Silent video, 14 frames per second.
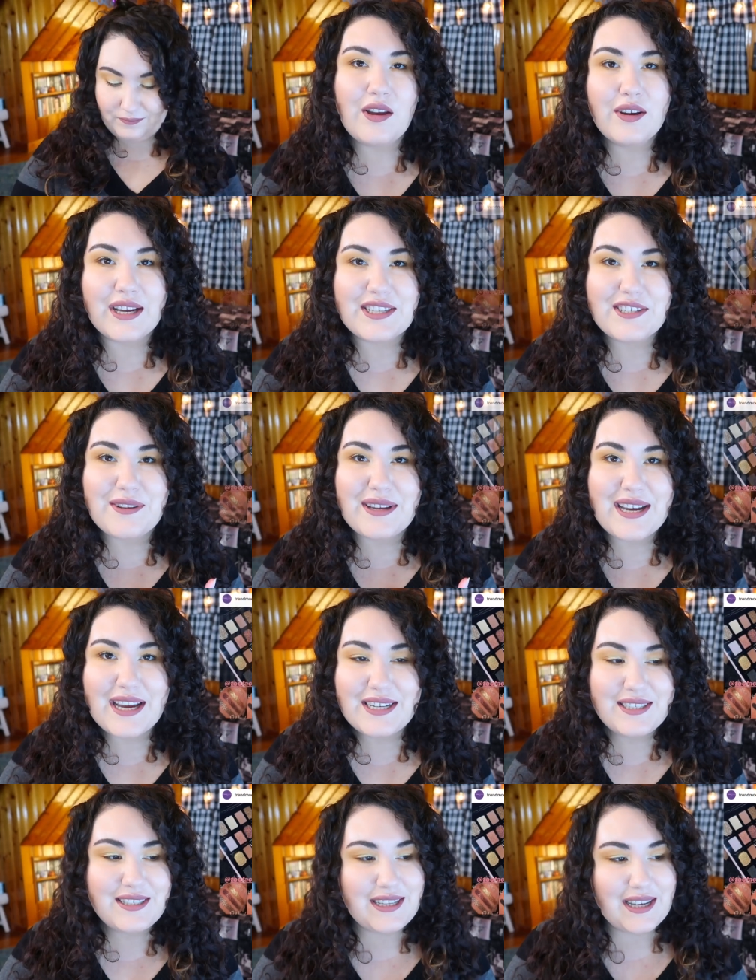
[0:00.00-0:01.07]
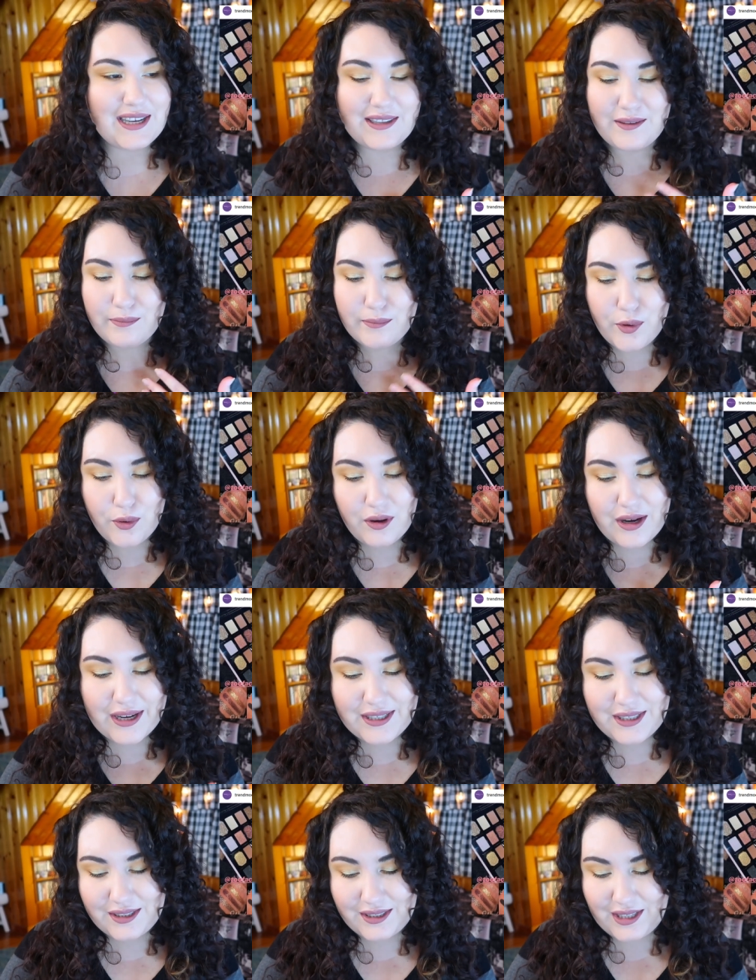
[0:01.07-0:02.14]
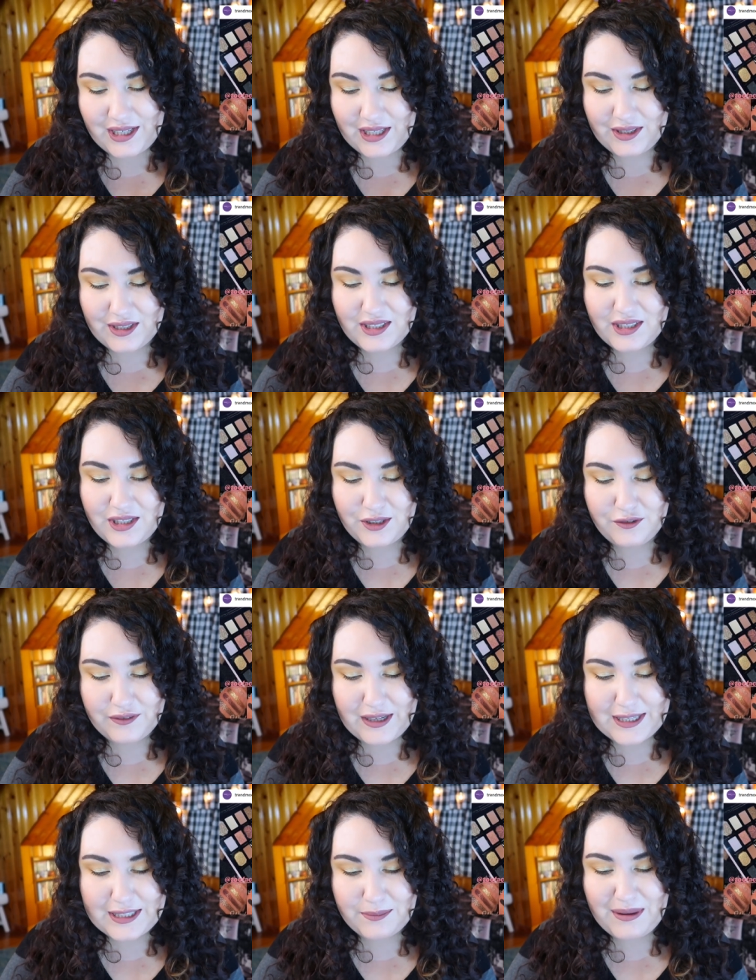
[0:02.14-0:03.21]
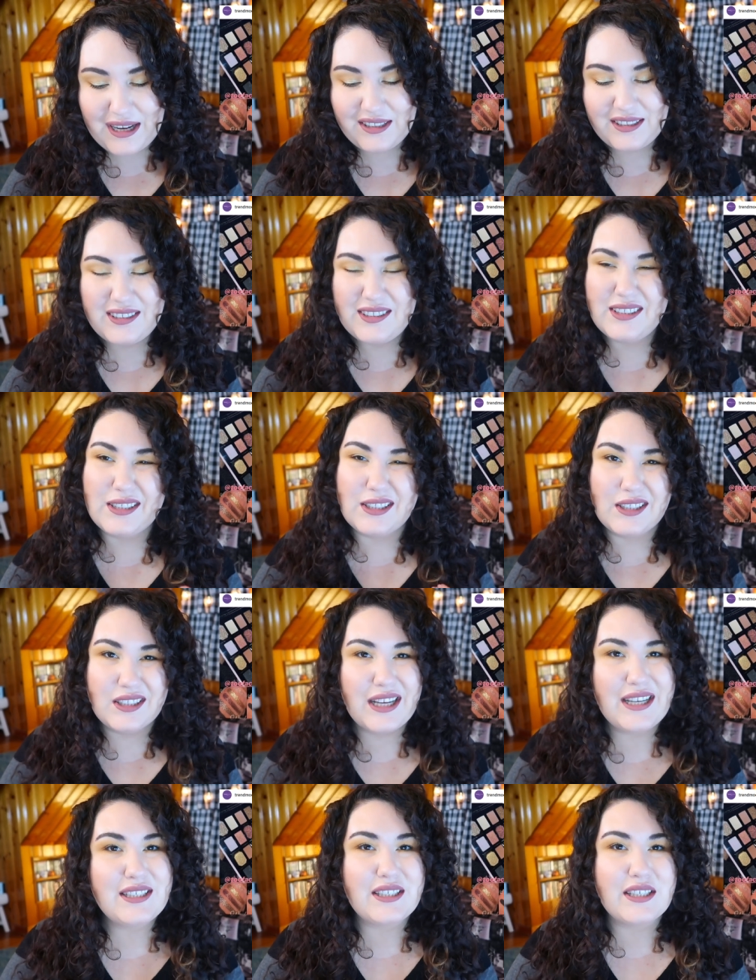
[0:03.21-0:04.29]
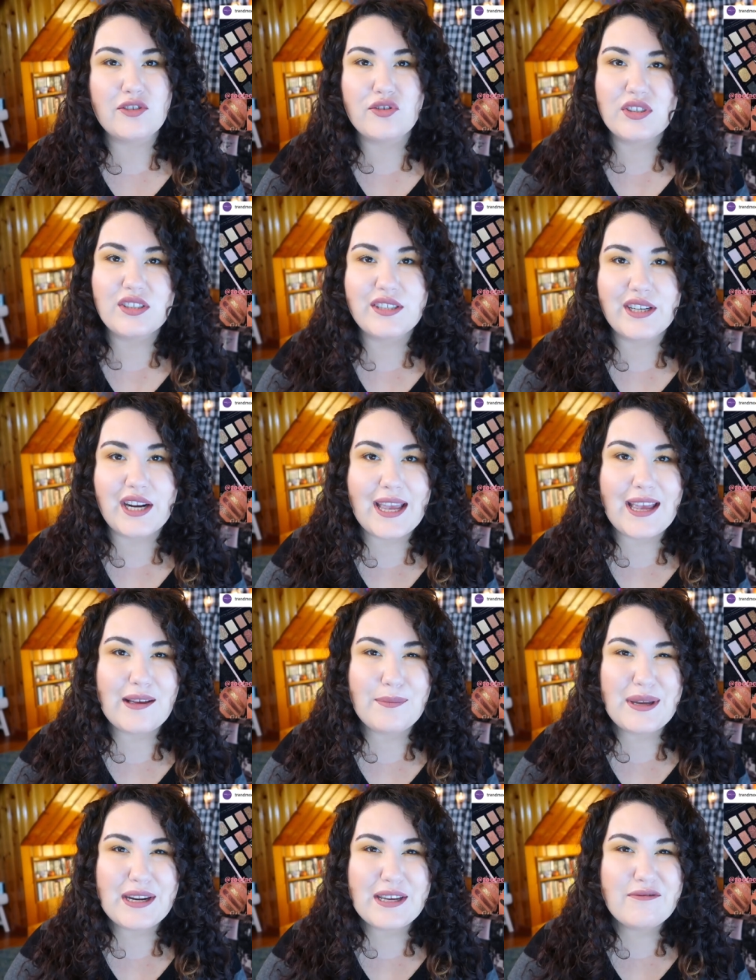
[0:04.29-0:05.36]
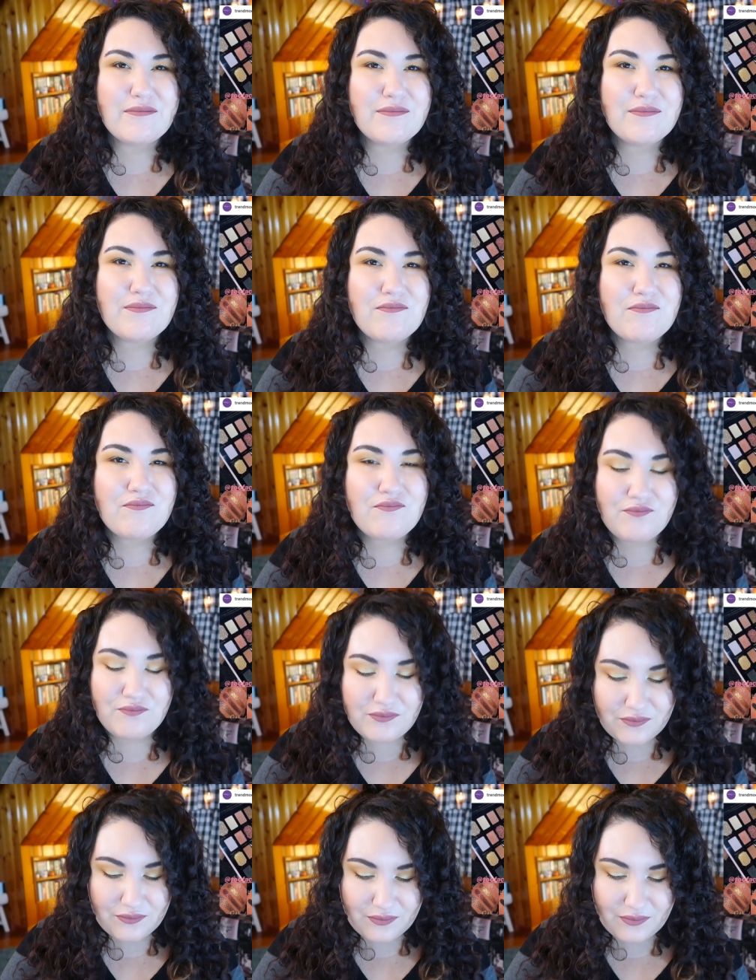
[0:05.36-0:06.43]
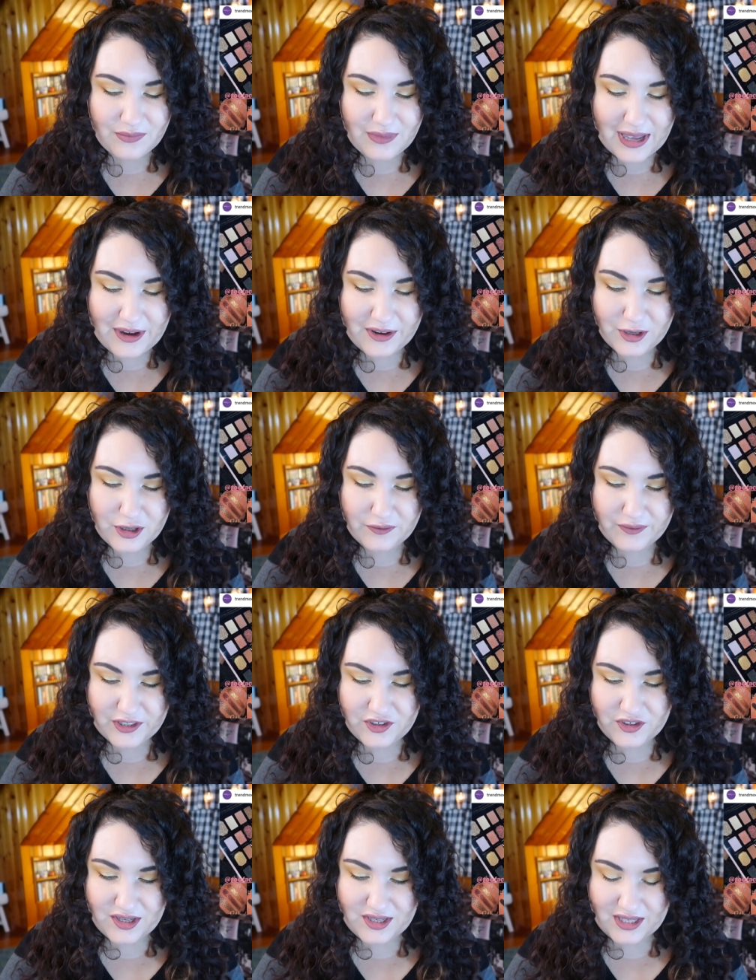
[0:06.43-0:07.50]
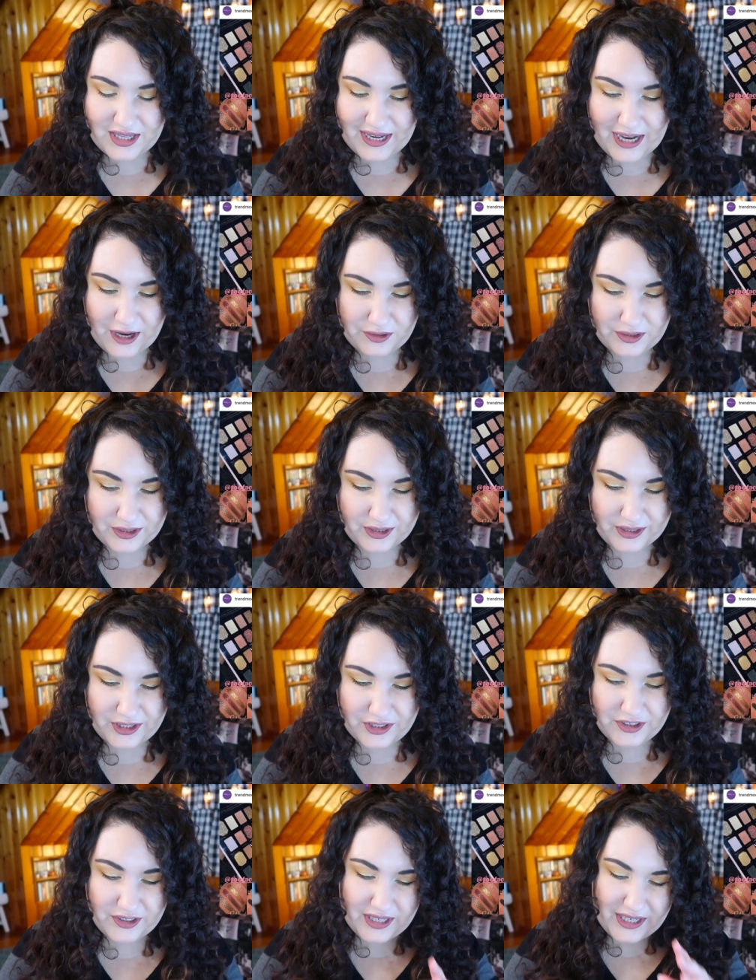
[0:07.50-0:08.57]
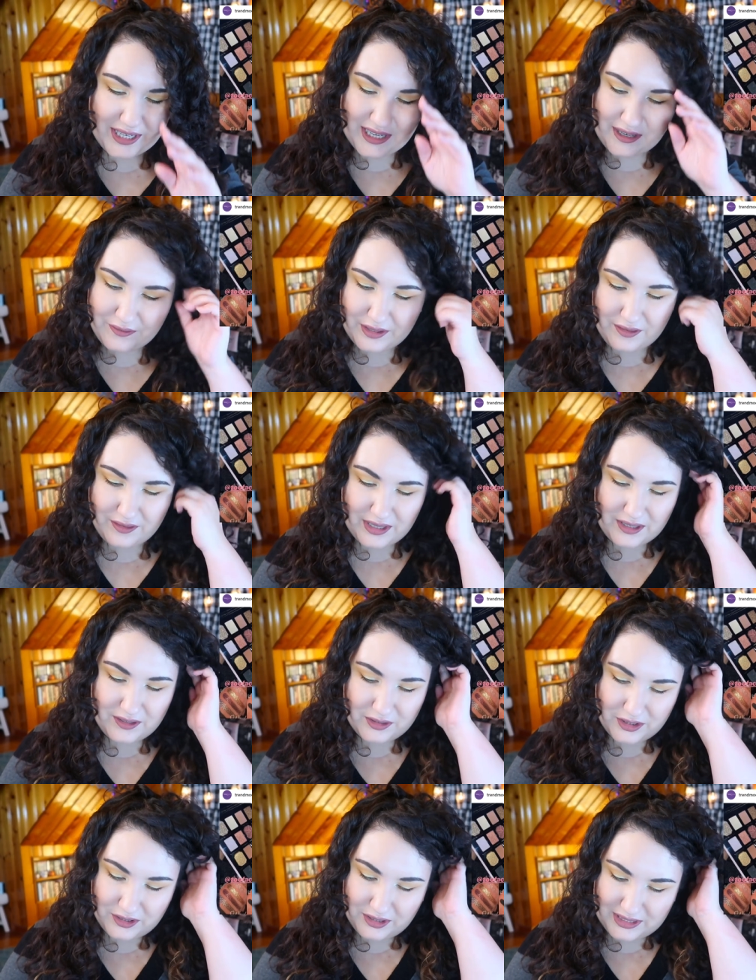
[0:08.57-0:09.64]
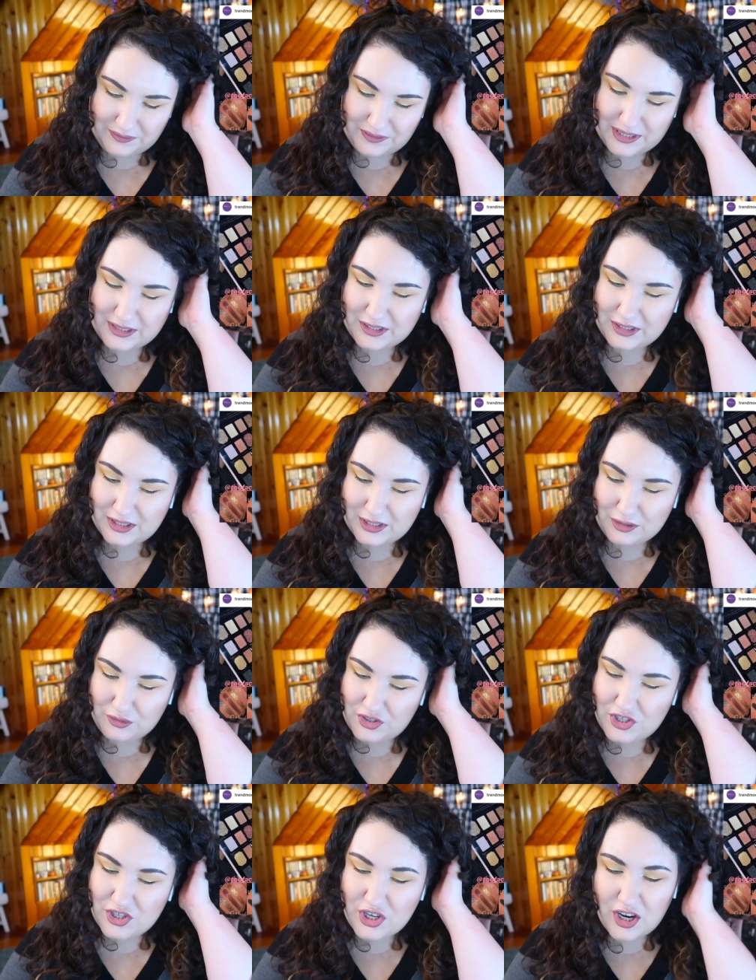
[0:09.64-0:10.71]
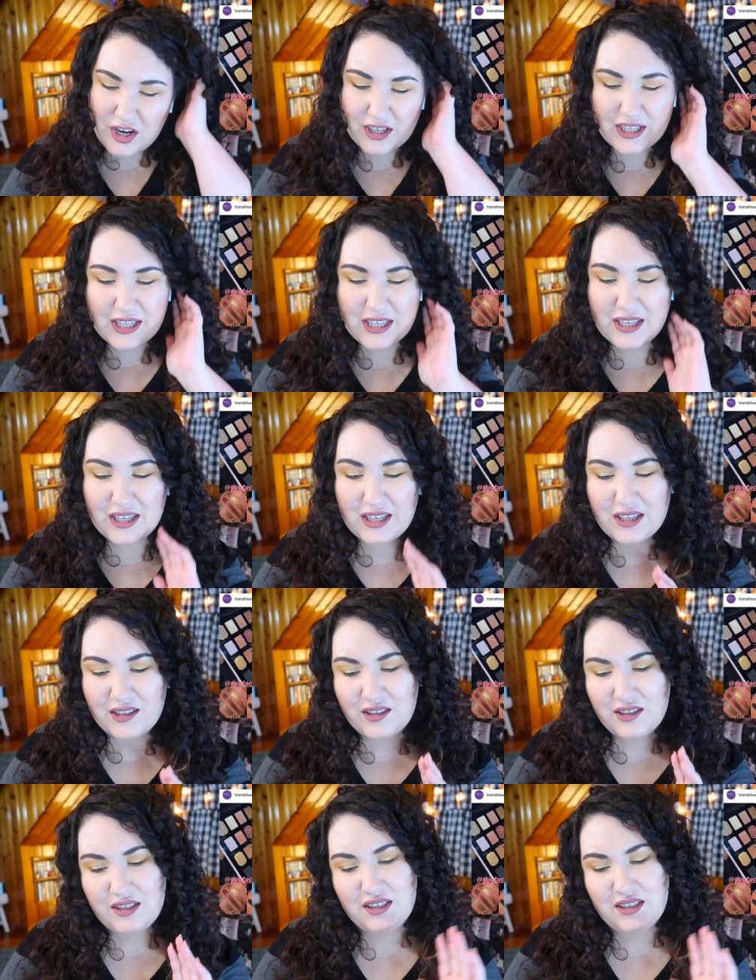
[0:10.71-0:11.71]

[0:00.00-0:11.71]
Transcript: Okay, so I gotta say, the more I see this Too Faced palette, the less interested I am in it. I don't know if it's just, like, how glittery everything looks. Everything looks so chunky.